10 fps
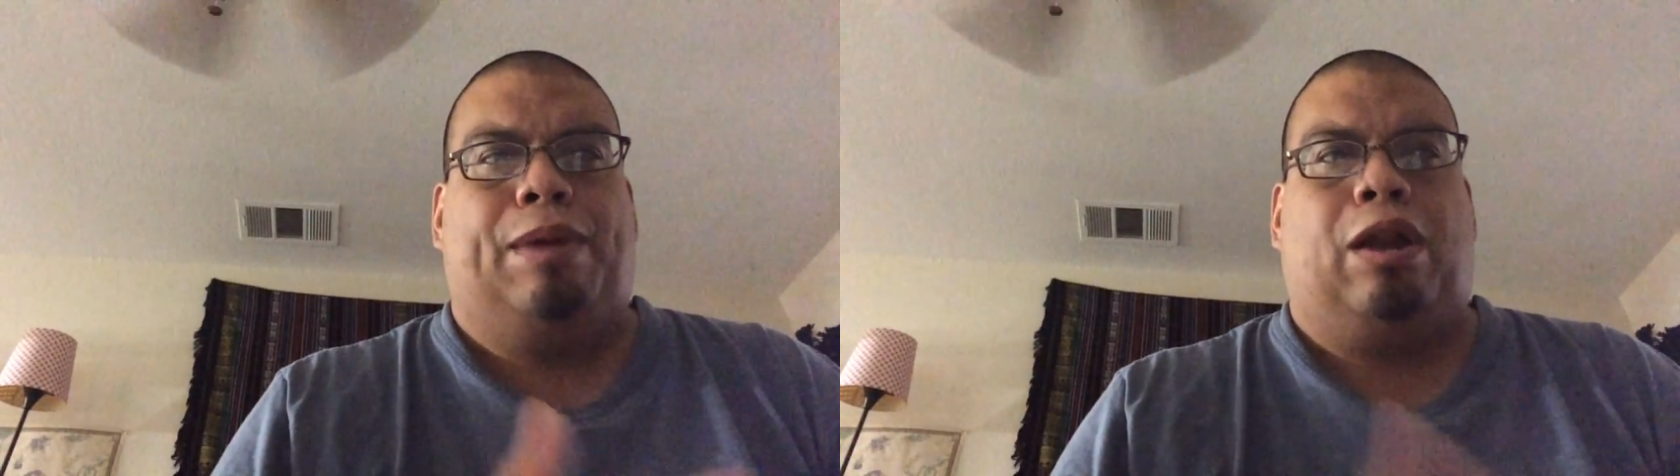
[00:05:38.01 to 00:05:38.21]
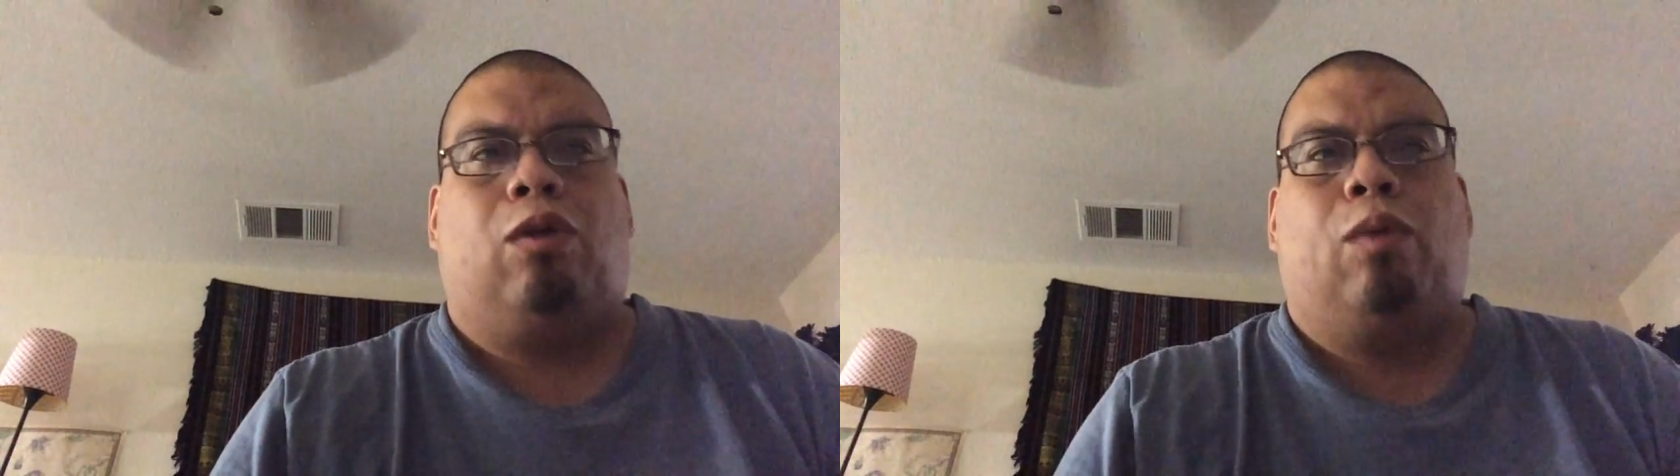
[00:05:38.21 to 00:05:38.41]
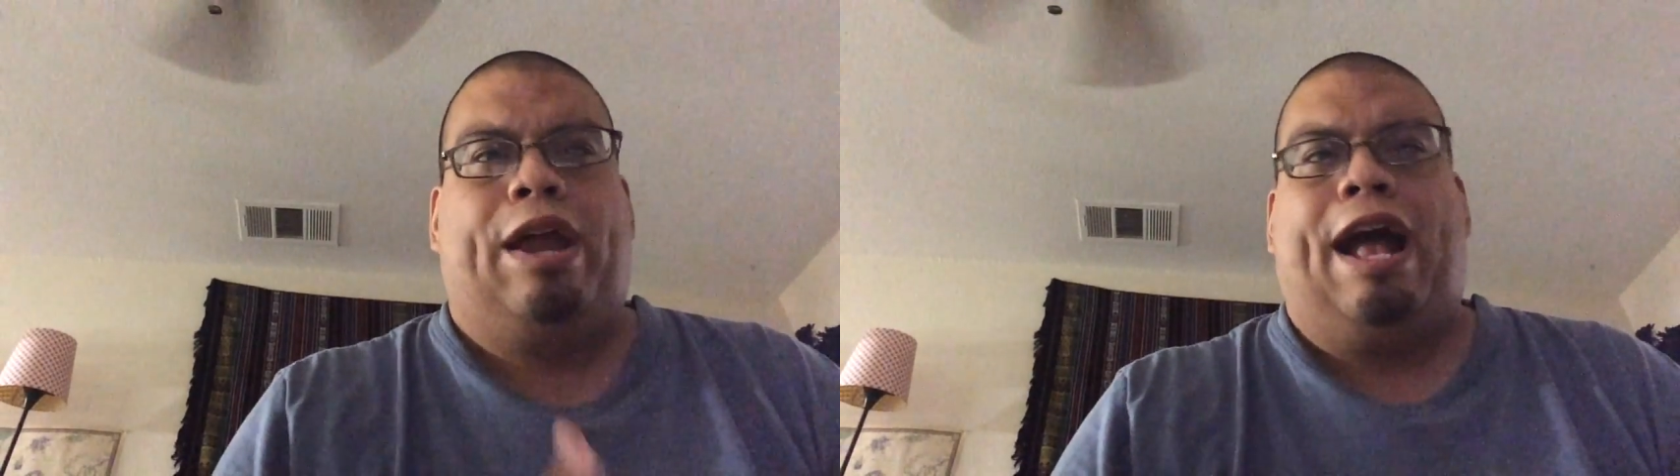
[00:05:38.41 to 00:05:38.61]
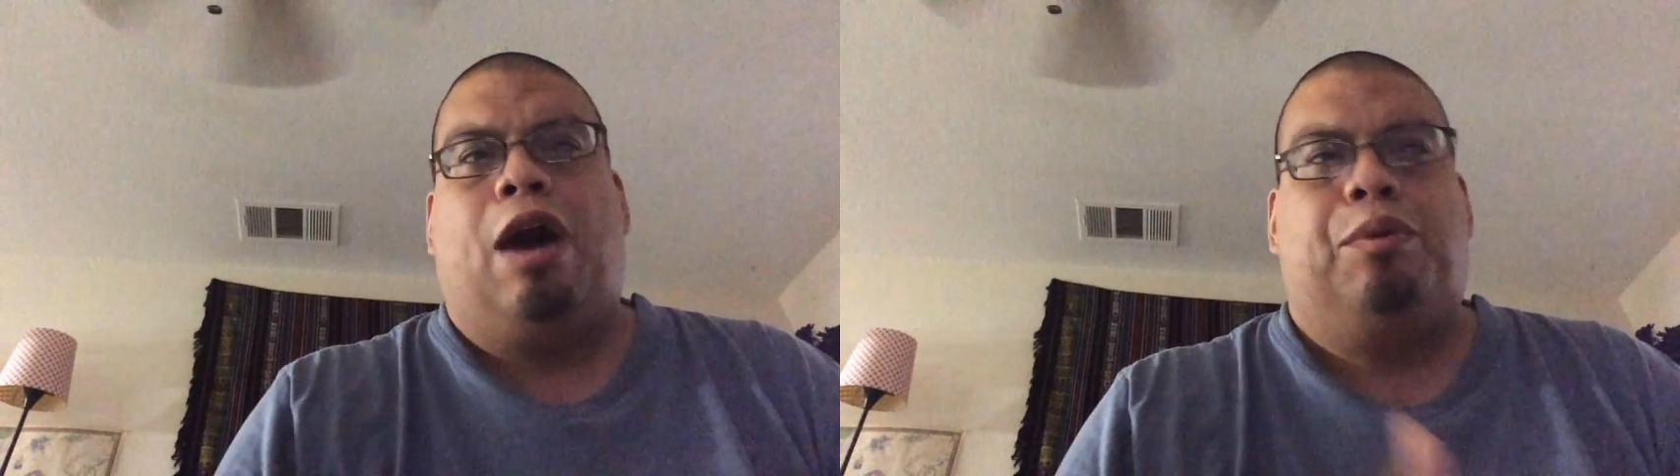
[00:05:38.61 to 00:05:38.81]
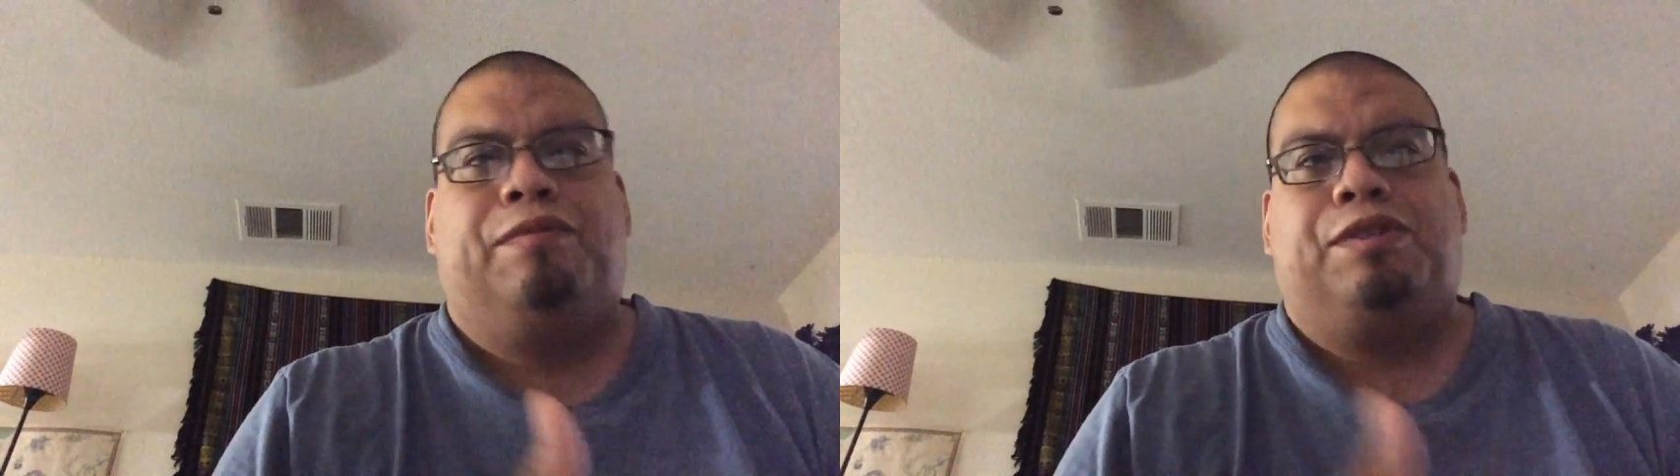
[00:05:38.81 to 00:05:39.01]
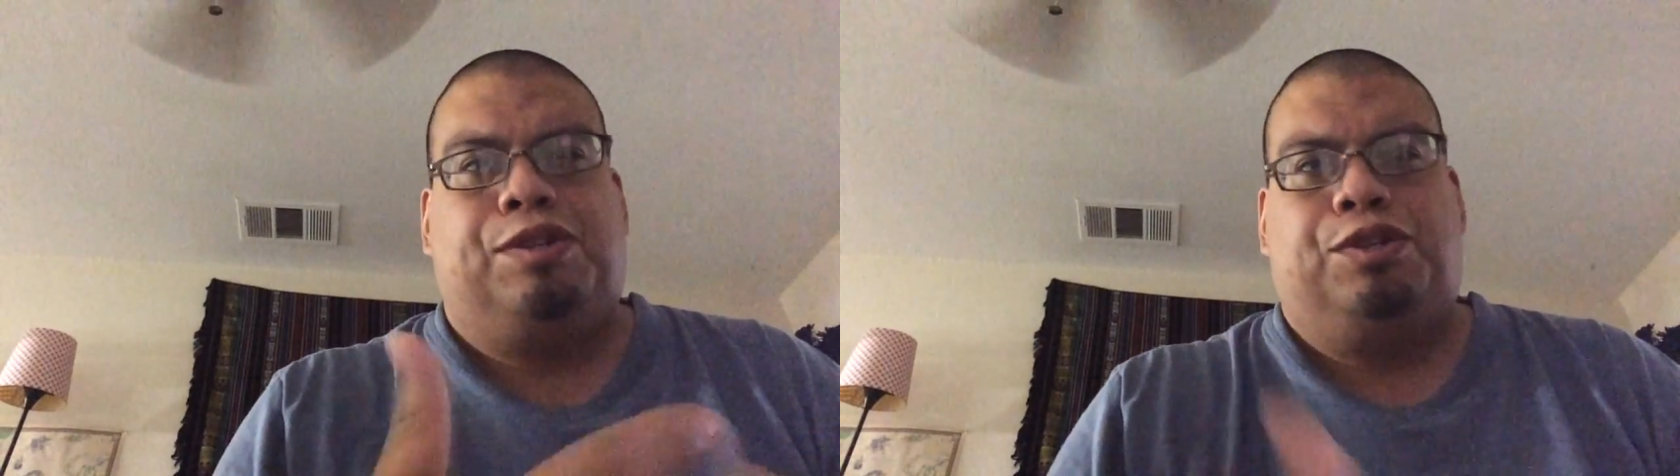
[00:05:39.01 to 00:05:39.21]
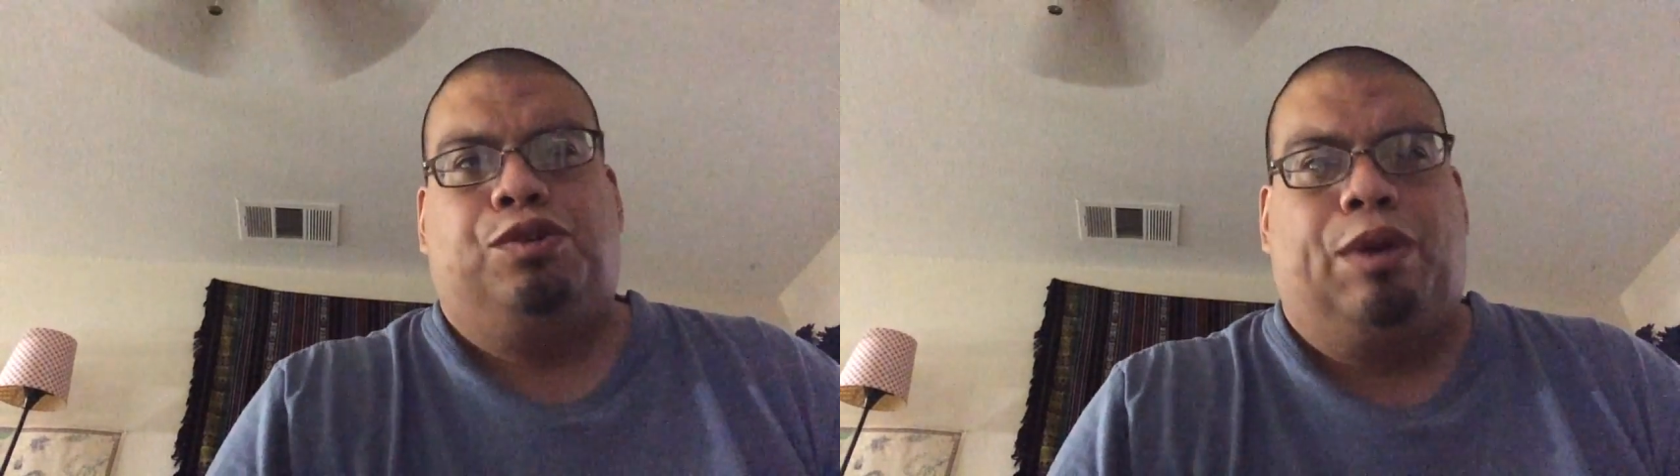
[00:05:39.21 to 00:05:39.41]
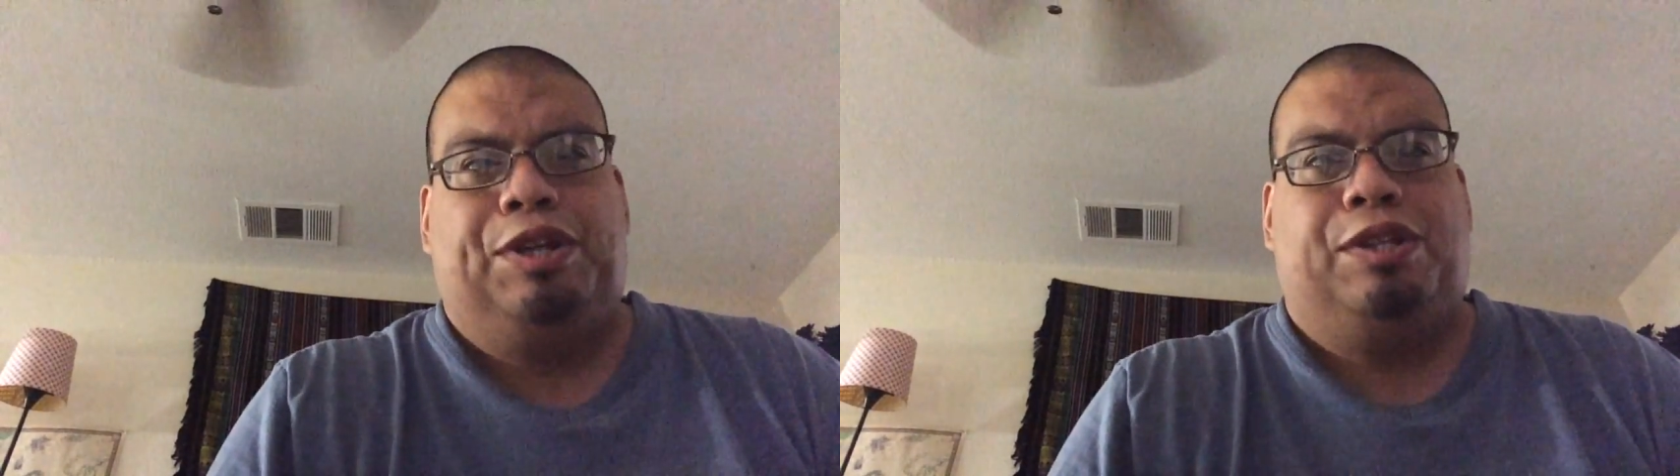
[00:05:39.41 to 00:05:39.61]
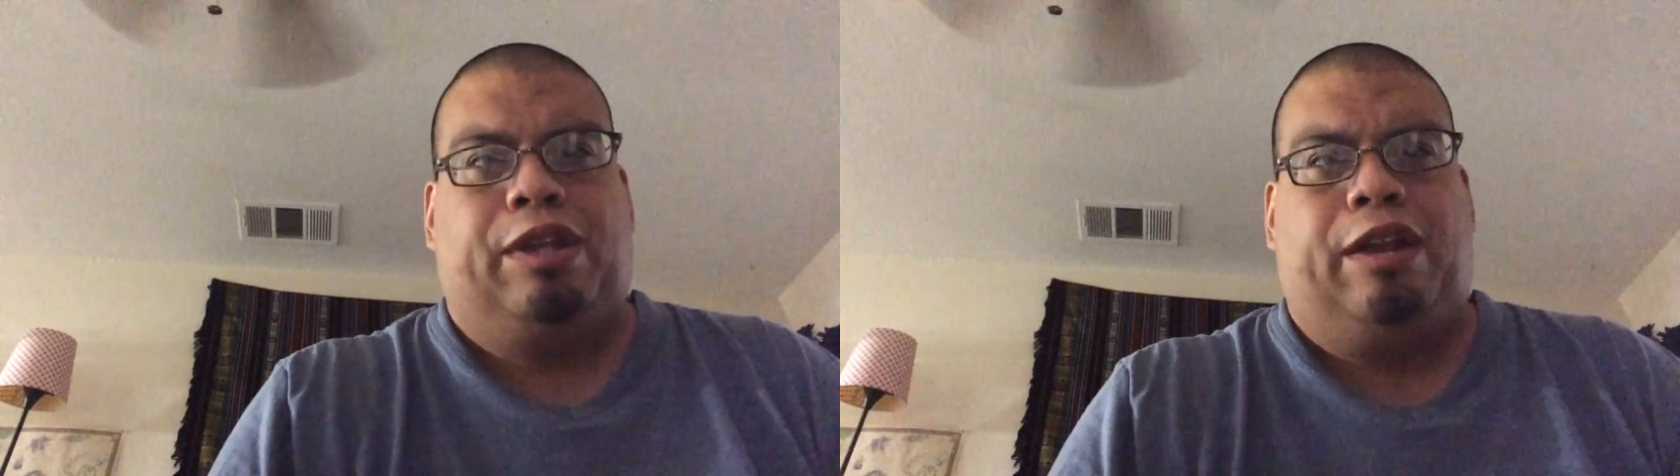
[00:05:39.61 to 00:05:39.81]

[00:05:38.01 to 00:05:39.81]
better way out of the situation